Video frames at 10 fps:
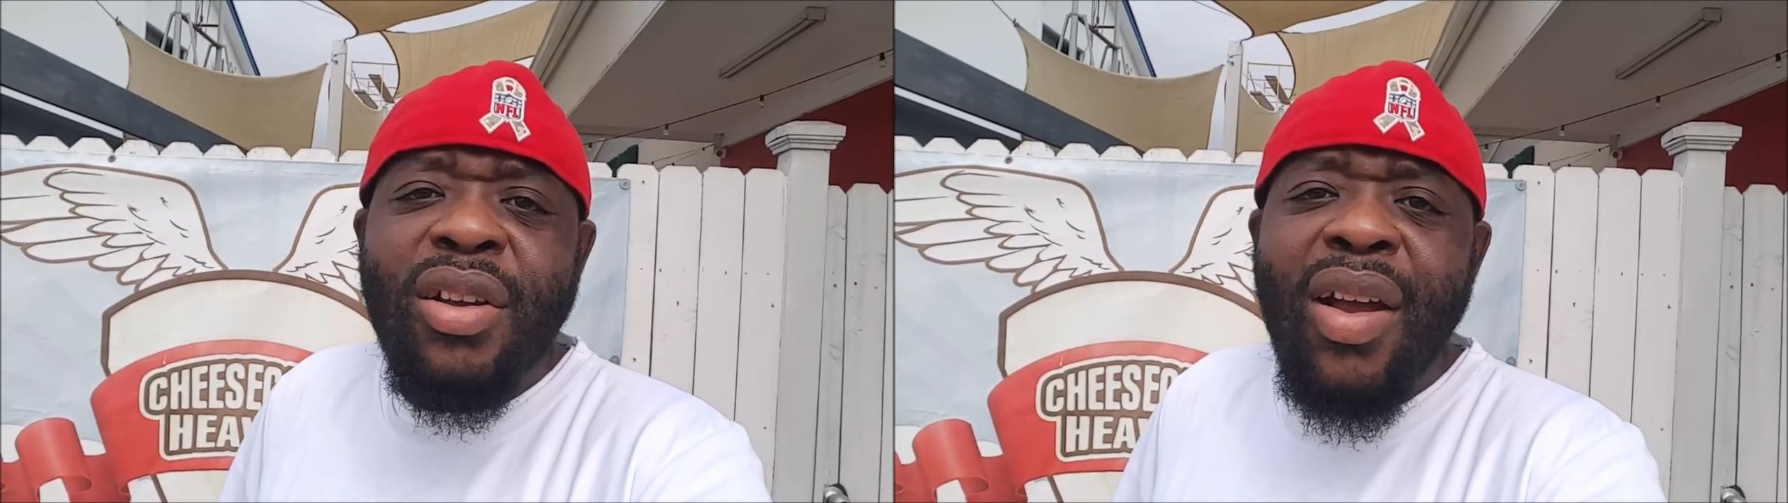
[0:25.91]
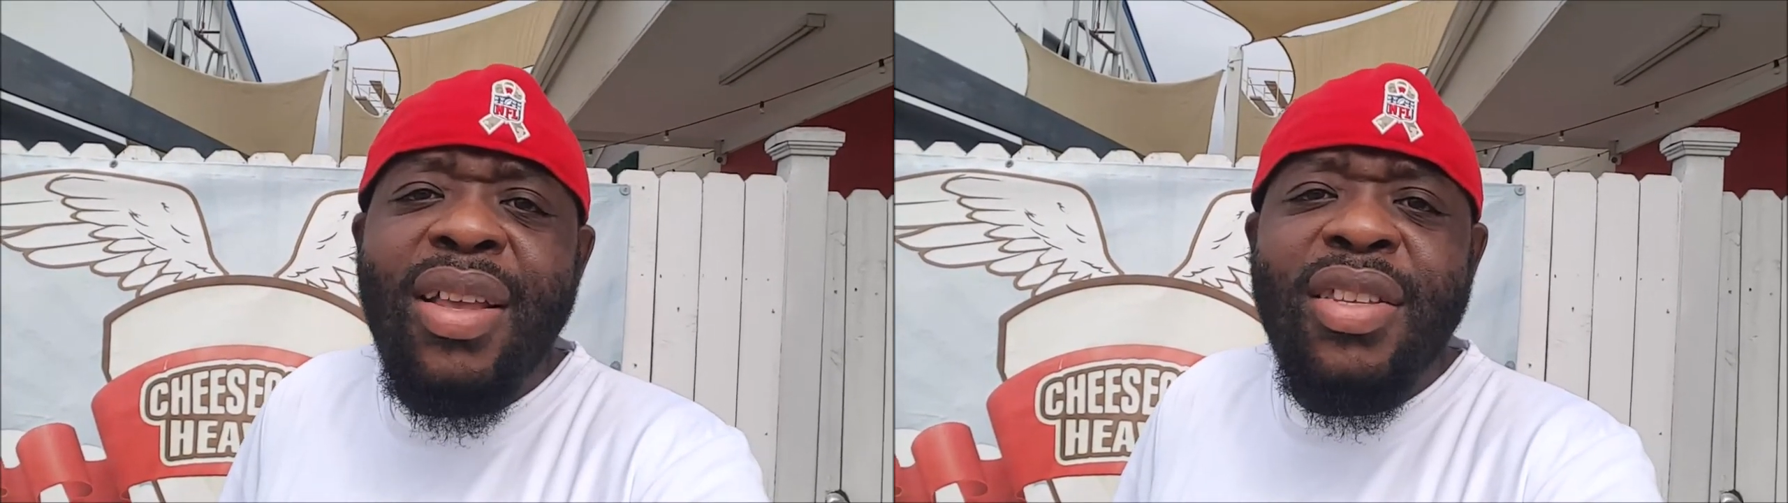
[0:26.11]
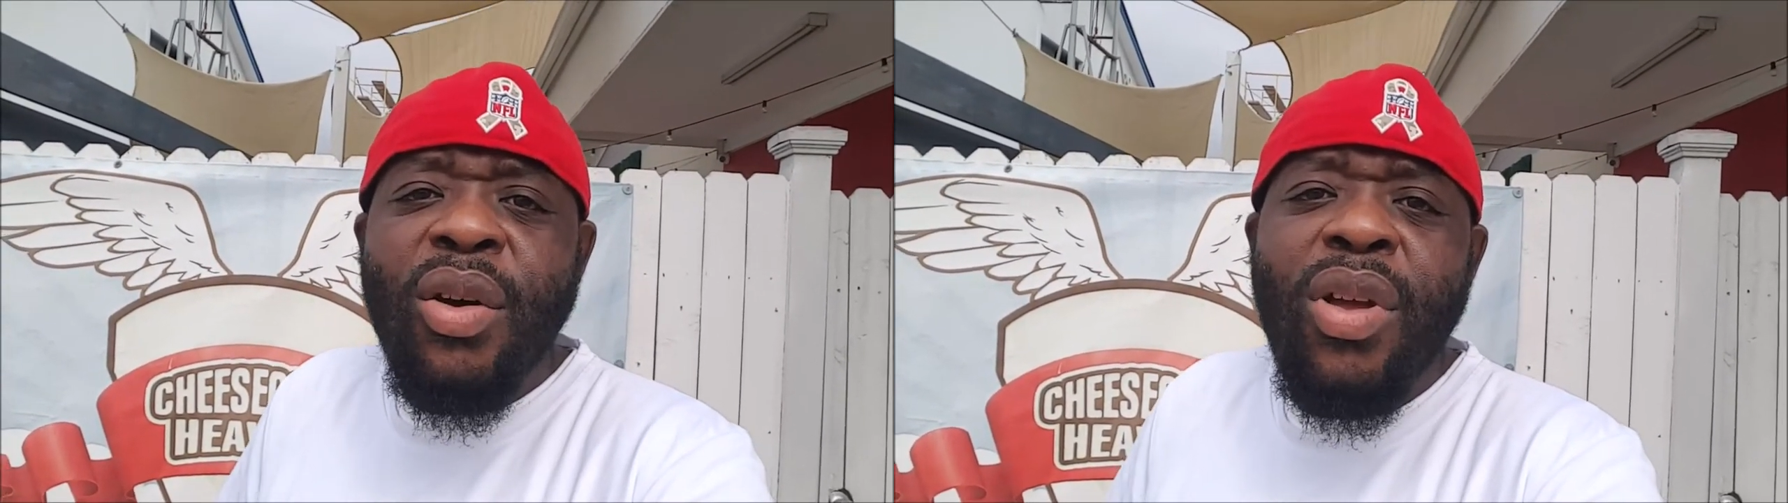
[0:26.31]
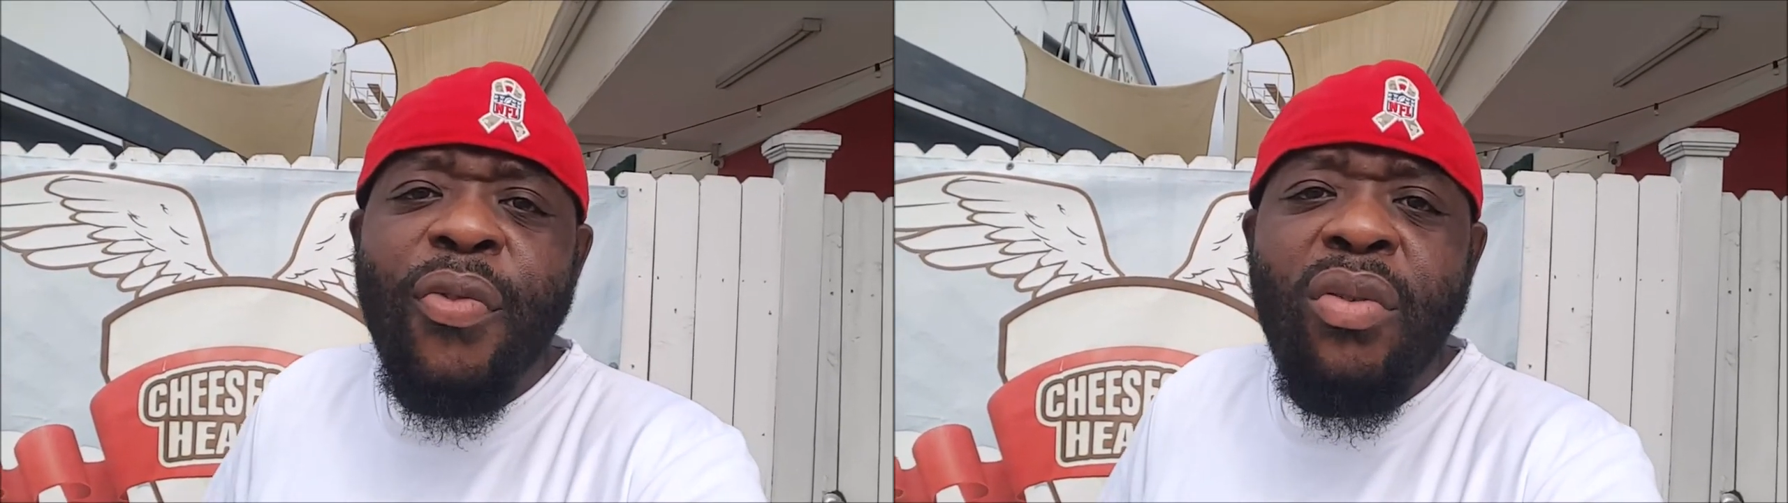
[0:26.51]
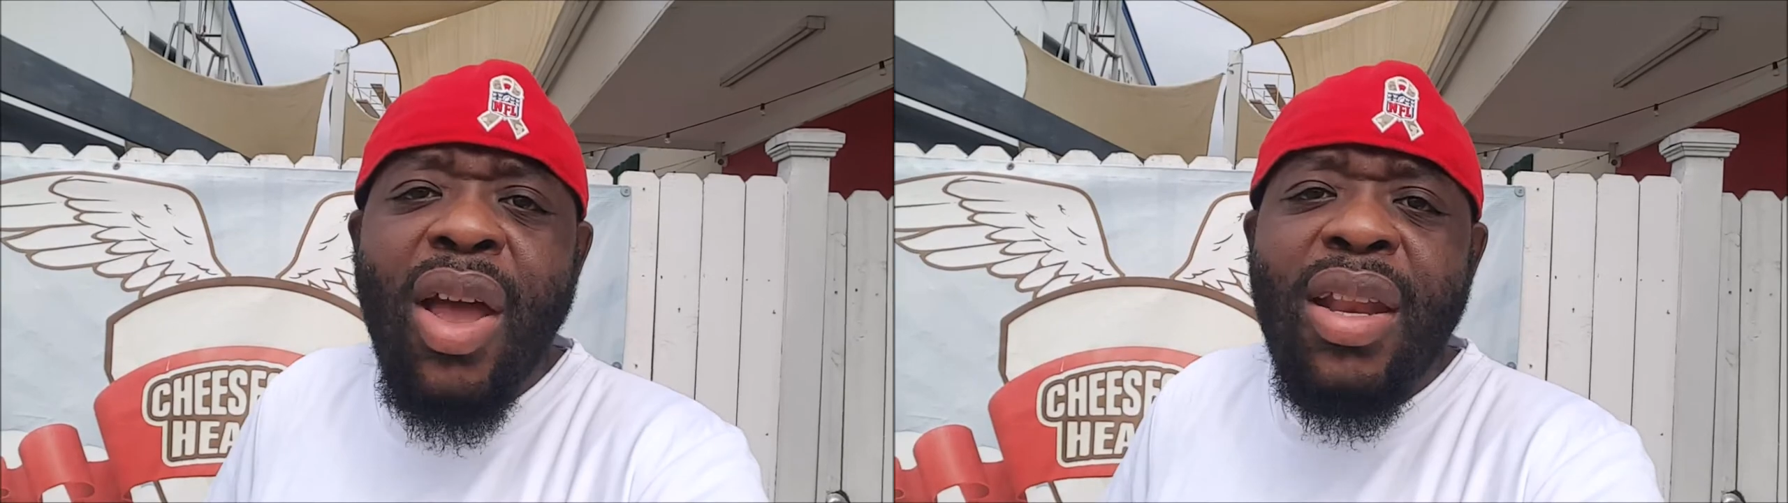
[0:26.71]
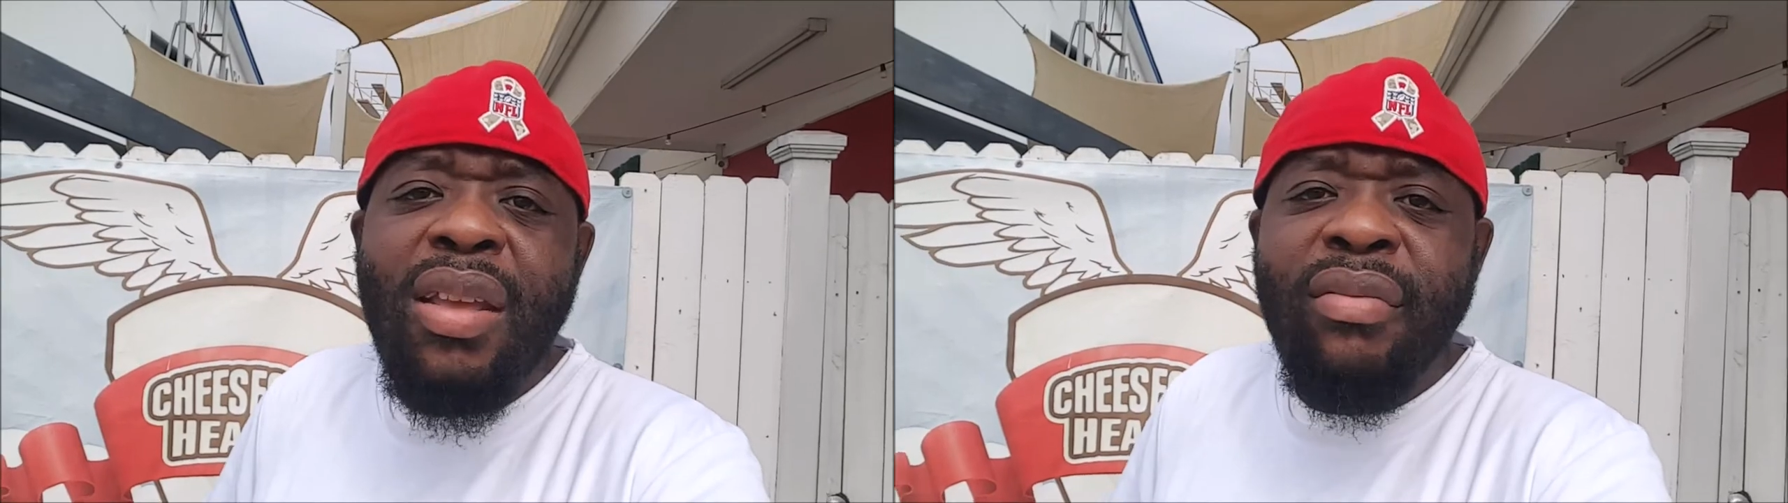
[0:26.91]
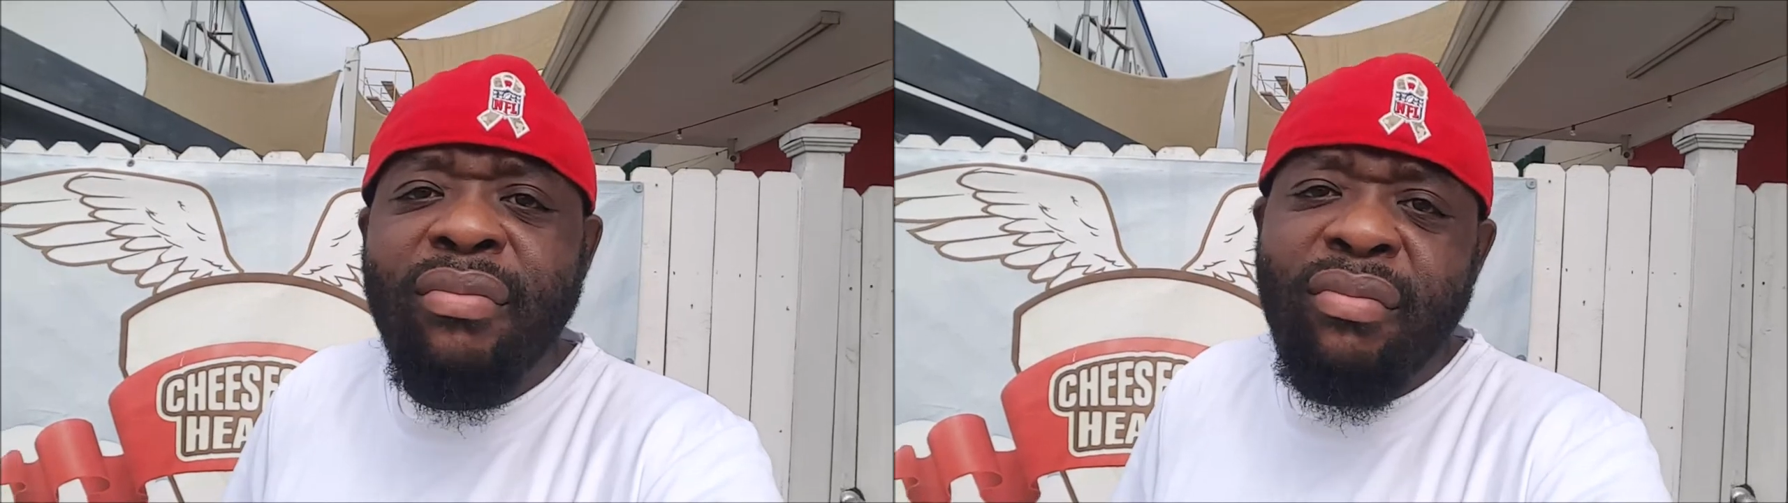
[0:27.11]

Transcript: All right. So if you're ready,